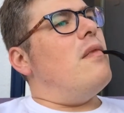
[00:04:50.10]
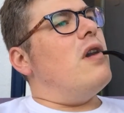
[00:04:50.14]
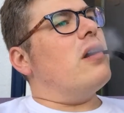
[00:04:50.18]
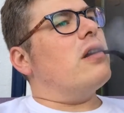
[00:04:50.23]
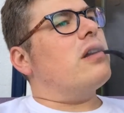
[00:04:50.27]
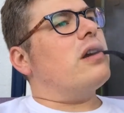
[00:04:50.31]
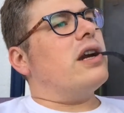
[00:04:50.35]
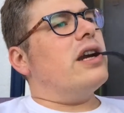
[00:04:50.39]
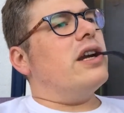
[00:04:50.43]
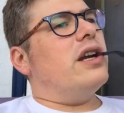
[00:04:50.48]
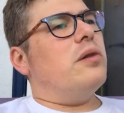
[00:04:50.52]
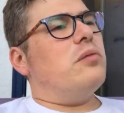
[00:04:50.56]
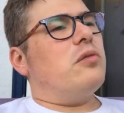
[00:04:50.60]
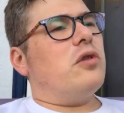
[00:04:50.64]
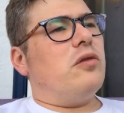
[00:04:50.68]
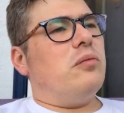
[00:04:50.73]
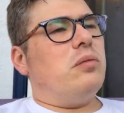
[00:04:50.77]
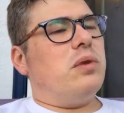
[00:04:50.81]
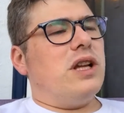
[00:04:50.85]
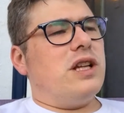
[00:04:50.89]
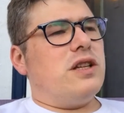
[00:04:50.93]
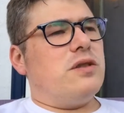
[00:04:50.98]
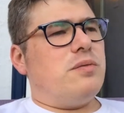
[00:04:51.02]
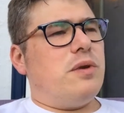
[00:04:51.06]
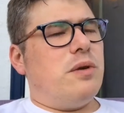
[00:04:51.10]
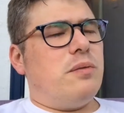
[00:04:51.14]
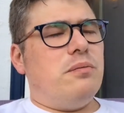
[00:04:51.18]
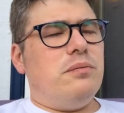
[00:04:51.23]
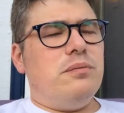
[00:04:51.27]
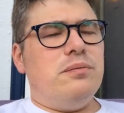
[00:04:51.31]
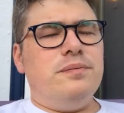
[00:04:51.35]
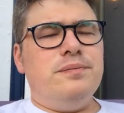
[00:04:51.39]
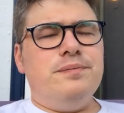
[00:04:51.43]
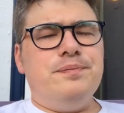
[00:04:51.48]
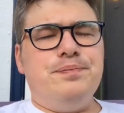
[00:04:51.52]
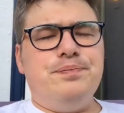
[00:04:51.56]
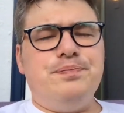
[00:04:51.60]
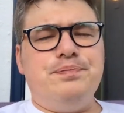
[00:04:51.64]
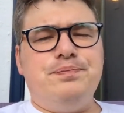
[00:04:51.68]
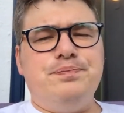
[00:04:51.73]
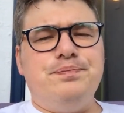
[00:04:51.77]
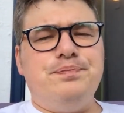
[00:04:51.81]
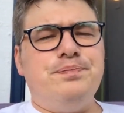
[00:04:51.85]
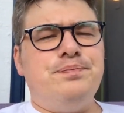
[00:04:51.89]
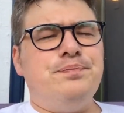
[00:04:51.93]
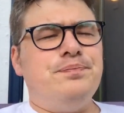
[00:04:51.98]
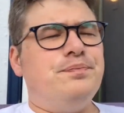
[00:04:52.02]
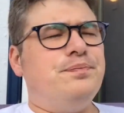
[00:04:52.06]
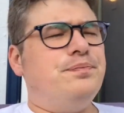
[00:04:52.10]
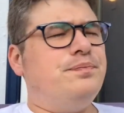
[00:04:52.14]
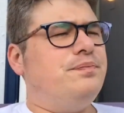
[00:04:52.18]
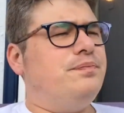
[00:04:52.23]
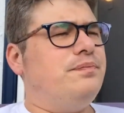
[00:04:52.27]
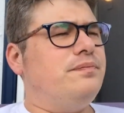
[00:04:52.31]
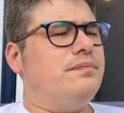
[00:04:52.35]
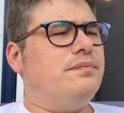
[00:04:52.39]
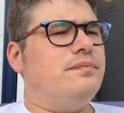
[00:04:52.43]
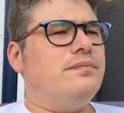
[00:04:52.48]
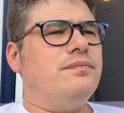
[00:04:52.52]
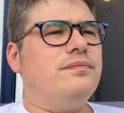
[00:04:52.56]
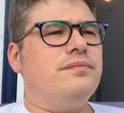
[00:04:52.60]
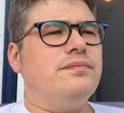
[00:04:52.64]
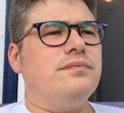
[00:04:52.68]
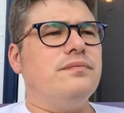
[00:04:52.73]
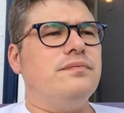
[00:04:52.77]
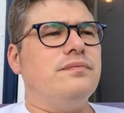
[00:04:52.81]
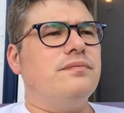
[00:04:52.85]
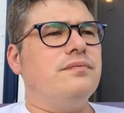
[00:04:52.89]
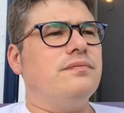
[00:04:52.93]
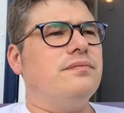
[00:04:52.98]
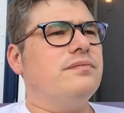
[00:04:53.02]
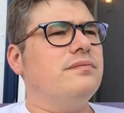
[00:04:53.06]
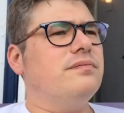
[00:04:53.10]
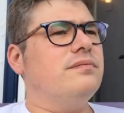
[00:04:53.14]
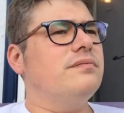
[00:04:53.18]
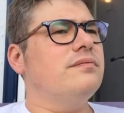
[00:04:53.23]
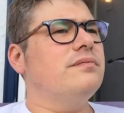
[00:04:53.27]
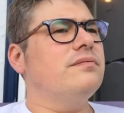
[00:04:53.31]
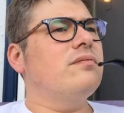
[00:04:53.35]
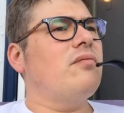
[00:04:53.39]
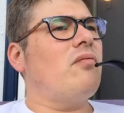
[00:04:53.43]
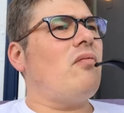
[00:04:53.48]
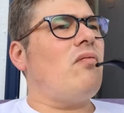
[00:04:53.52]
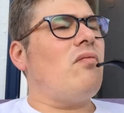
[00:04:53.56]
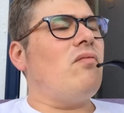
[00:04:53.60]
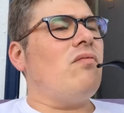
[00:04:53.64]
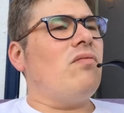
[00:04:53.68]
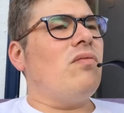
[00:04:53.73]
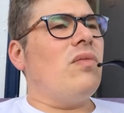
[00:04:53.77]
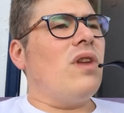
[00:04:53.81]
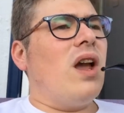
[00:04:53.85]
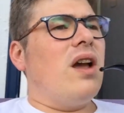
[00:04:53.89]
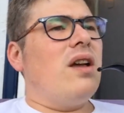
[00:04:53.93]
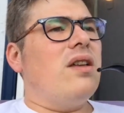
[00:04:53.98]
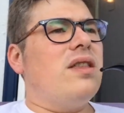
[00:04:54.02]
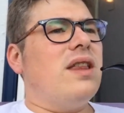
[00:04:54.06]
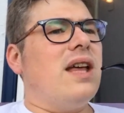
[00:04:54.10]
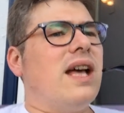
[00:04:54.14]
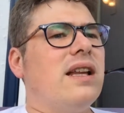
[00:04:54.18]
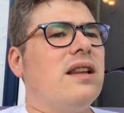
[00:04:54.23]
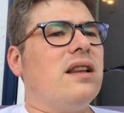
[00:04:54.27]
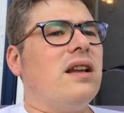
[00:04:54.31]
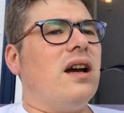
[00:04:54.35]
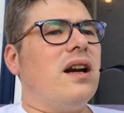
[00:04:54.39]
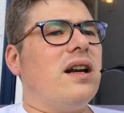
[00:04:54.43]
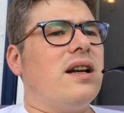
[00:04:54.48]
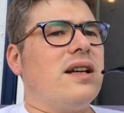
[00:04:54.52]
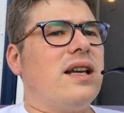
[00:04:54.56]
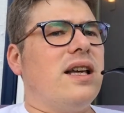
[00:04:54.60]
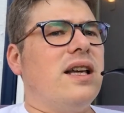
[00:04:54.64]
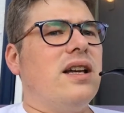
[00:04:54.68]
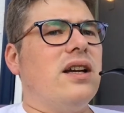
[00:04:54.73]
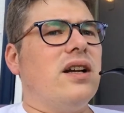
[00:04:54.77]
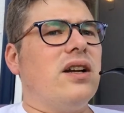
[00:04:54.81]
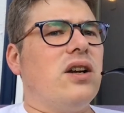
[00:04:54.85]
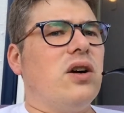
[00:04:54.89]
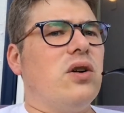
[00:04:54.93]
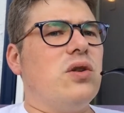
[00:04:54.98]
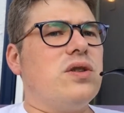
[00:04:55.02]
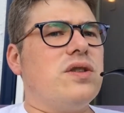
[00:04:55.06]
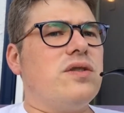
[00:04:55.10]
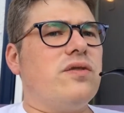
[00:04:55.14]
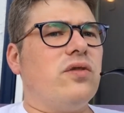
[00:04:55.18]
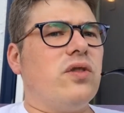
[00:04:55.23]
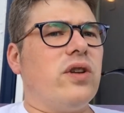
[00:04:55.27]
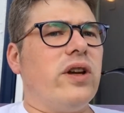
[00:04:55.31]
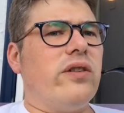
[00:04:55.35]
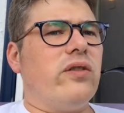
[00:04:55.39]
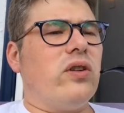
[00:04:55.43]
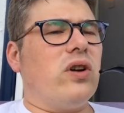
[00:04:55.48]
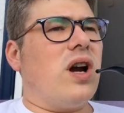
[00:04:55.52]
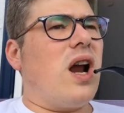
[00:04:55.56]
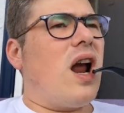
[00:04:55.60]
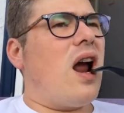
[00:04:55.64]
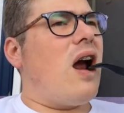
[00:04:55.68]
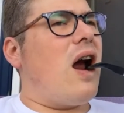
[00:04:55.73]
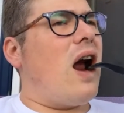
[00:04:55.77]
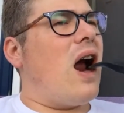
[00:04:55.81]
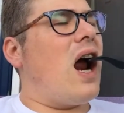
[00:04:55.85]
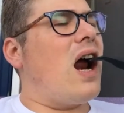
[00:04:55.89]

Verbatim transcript: a great number of blends, but mm, mm, mm. that Latakia ghost flavor